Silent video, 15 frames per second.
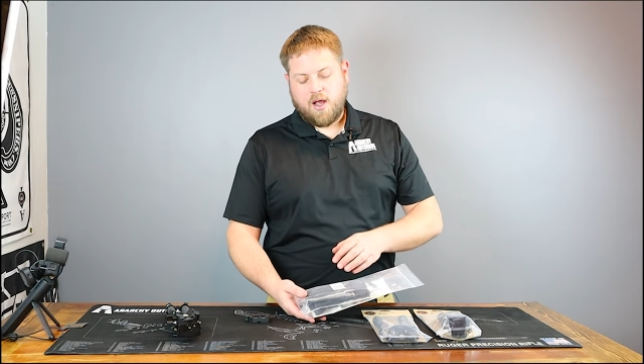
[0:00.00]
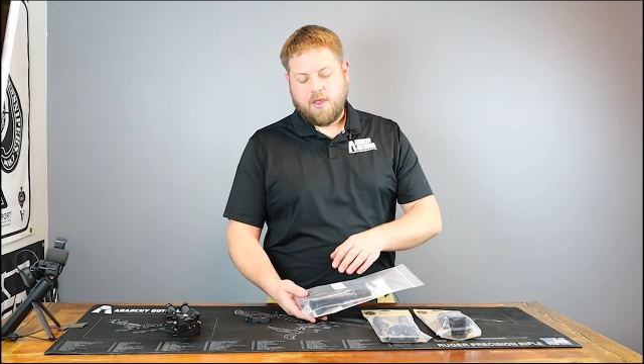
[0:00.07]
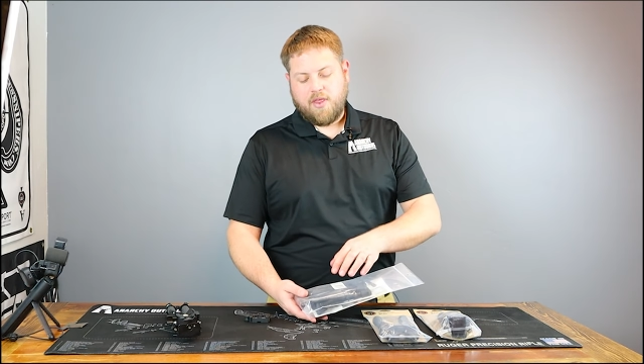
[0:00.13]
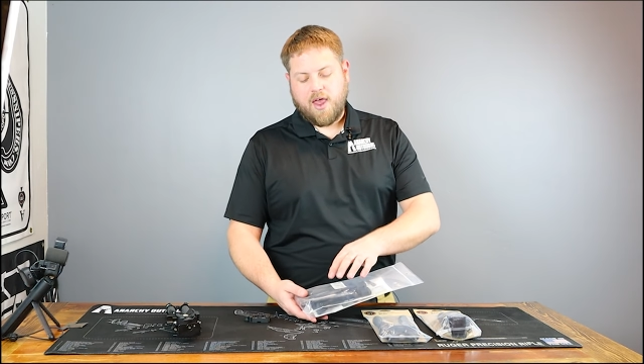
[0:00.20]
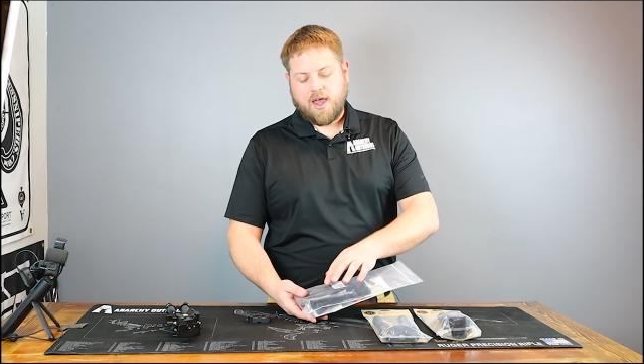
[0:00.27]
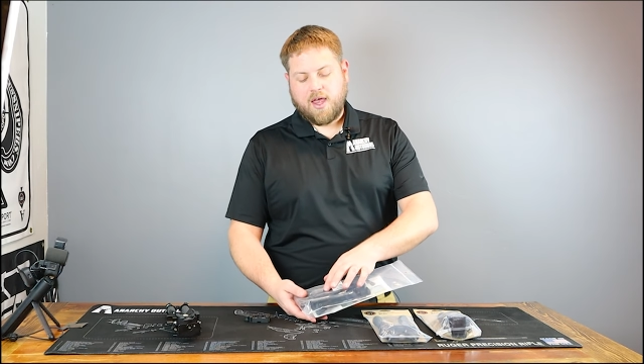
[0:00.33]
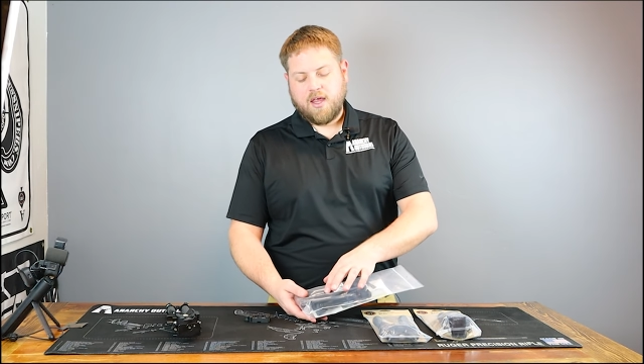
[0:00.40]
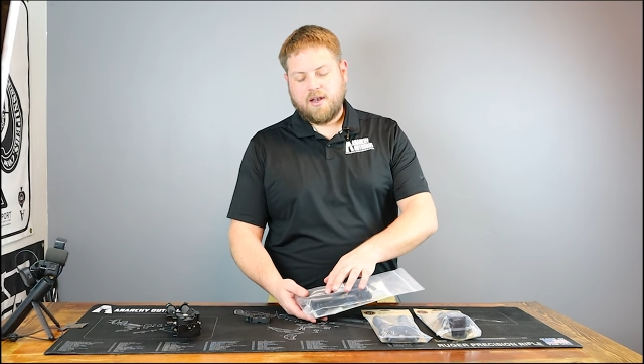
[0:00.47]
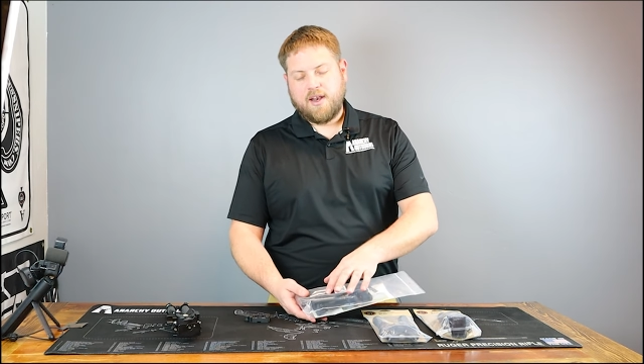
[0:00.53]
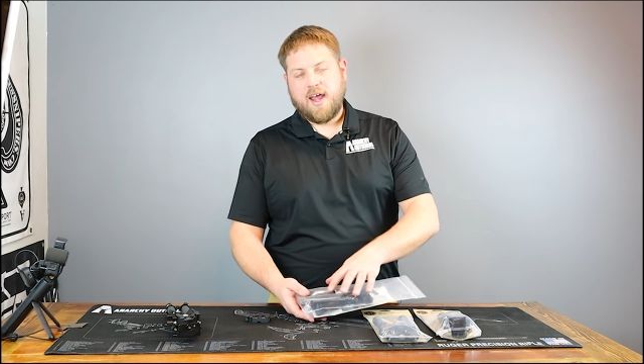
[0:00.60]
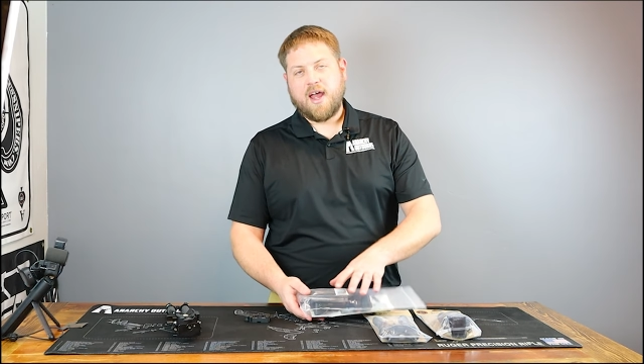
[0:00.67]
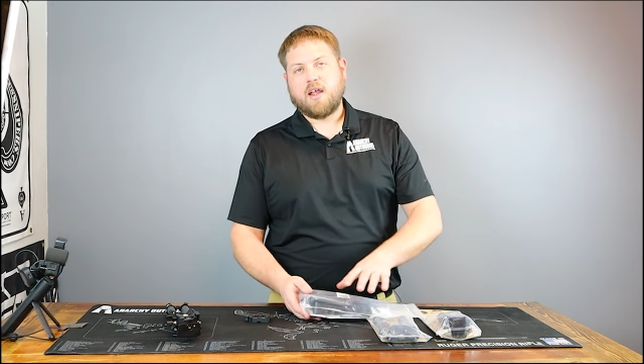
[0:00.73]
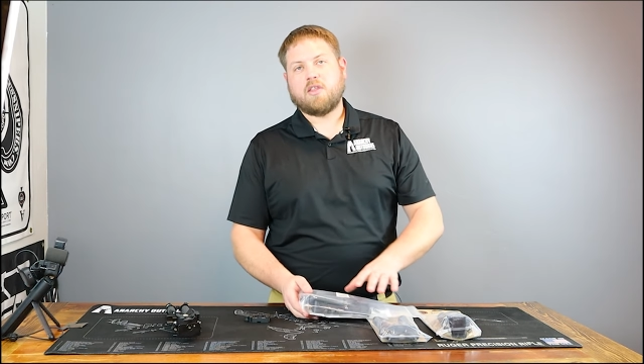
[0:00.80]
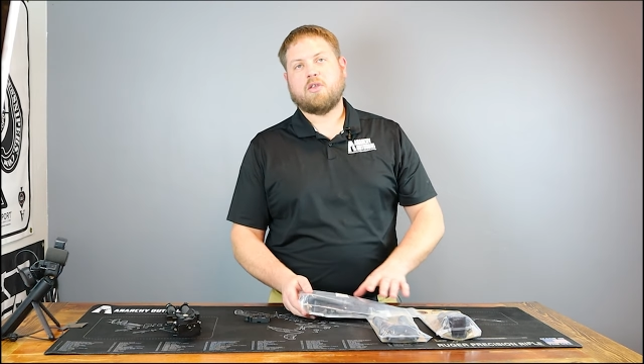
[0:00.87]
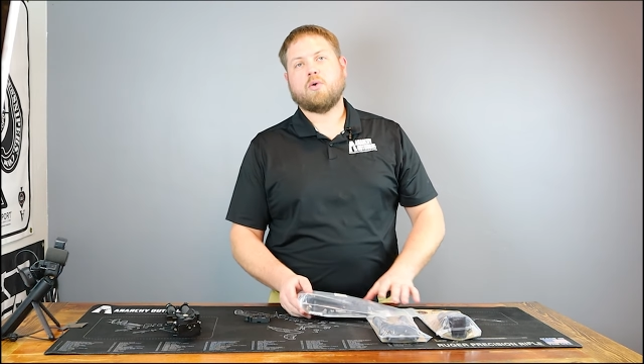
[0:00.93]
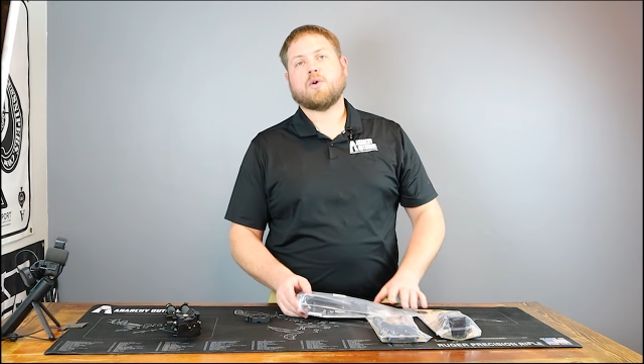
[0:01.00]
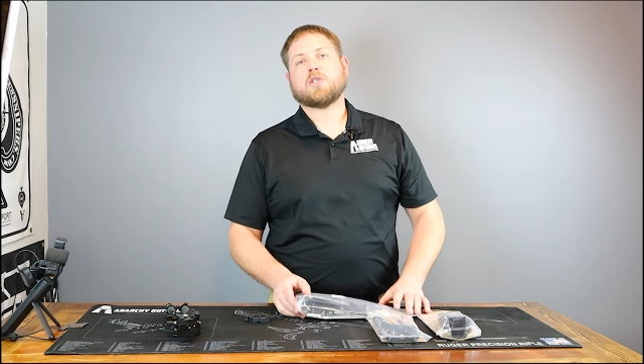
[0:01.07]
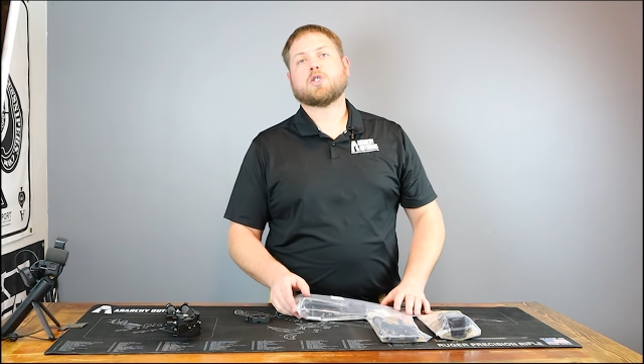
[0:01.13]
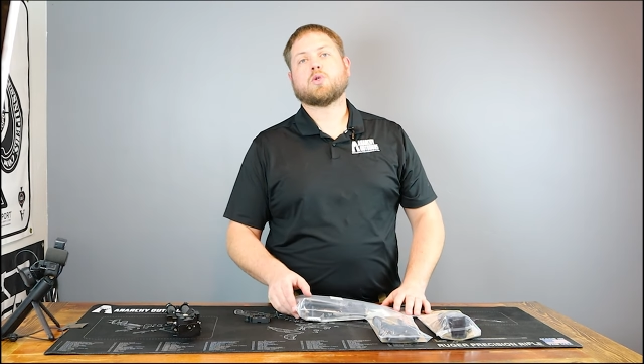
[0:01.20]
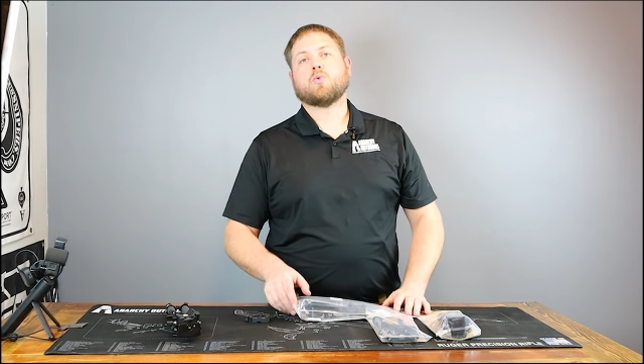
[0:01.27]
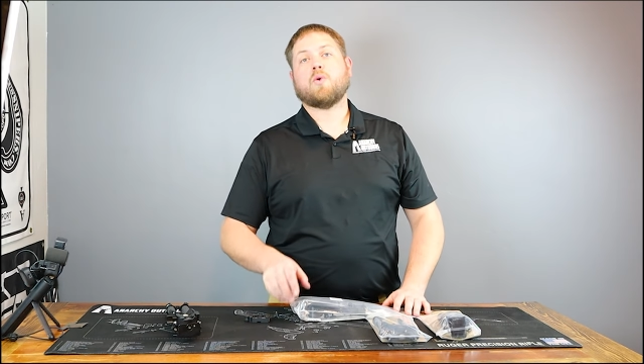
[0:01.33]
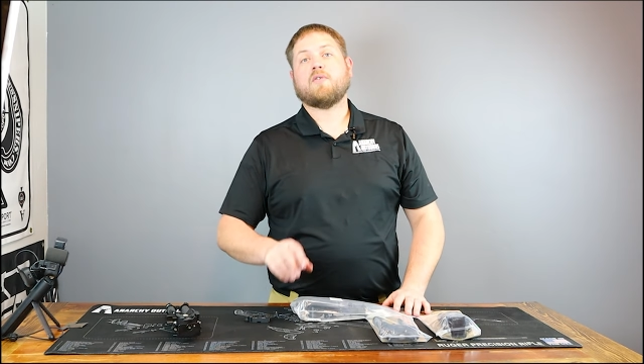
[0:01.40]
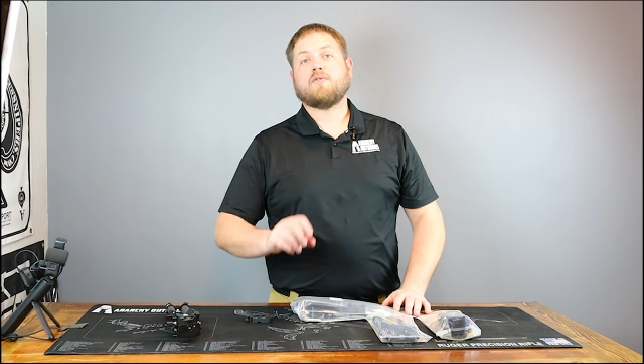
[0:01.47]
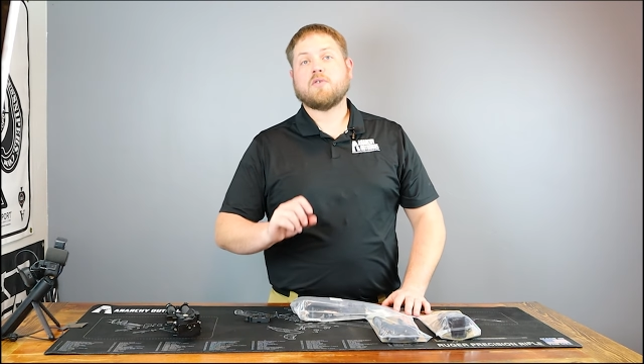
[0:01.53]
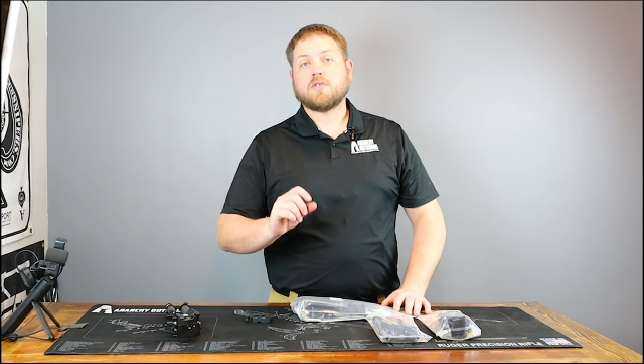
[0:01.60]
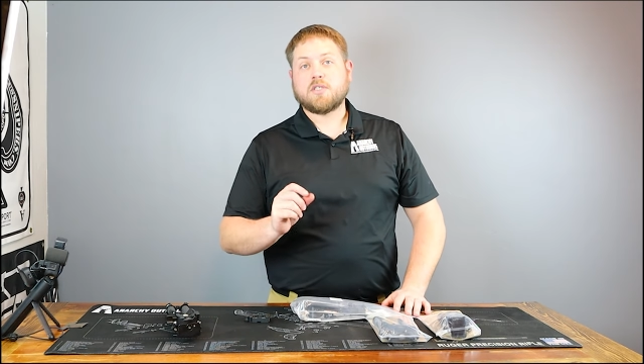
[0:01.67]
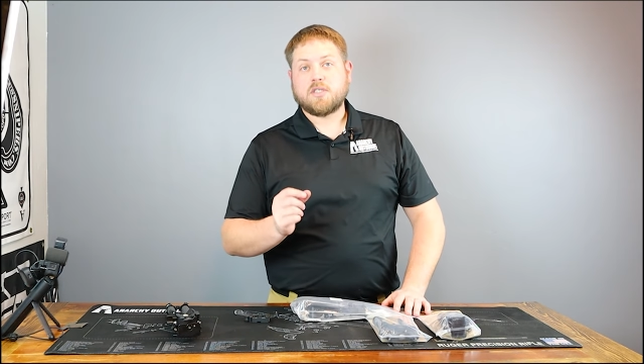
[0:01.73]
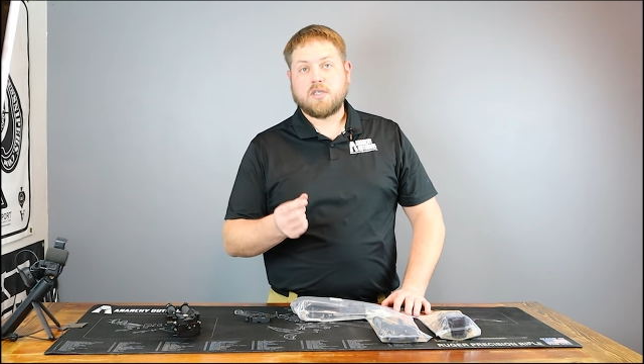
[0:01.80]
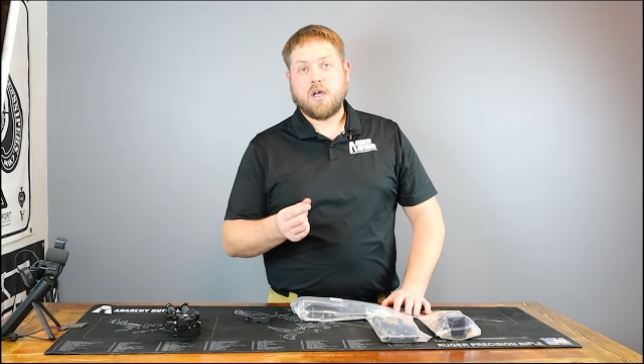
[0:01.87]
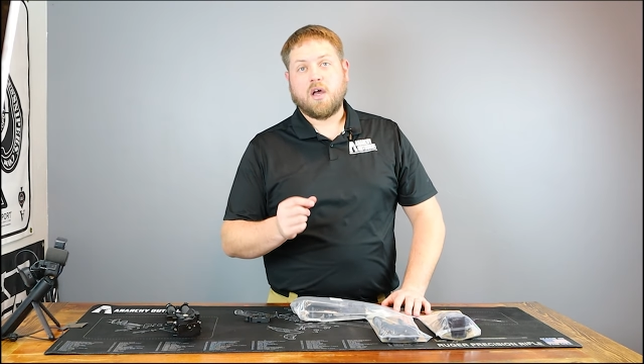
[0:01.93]
They connect to a swivel
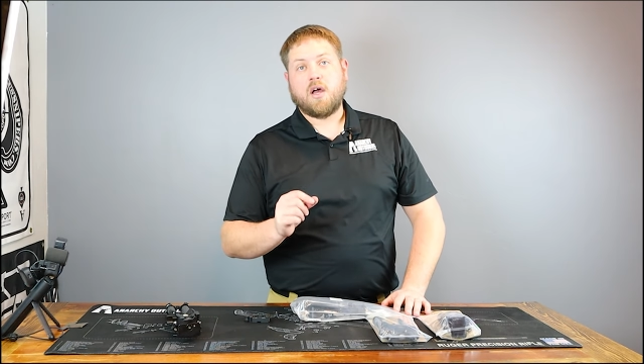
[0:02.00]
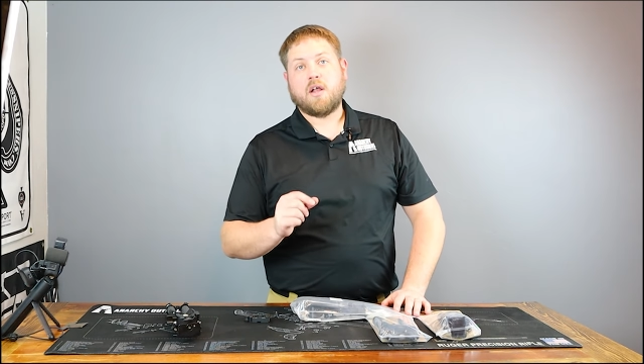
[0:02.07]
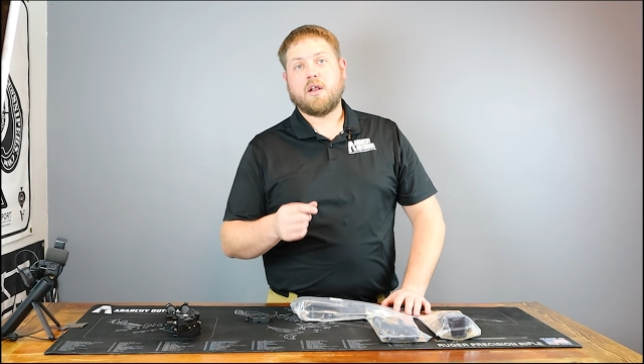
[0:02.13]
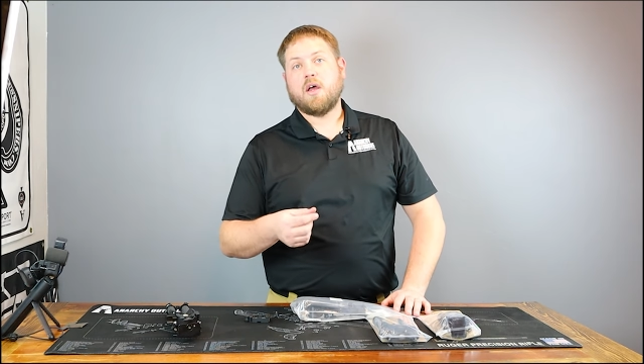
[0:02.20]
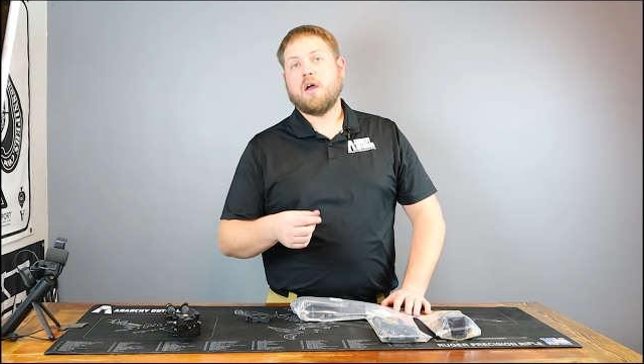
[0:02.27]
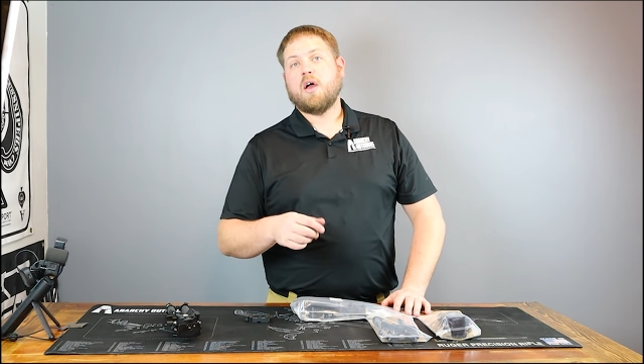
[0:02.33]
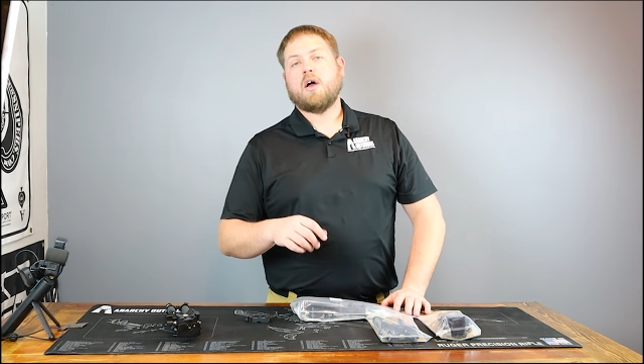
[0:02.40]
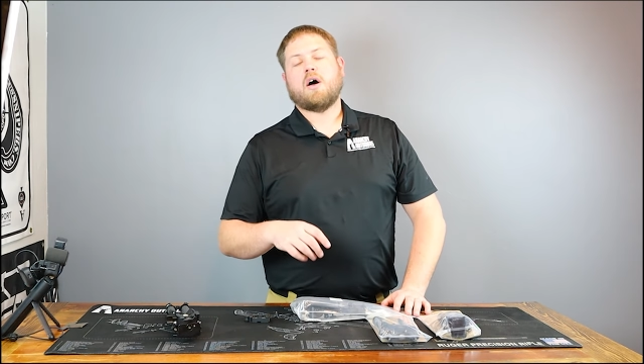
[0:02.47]
stud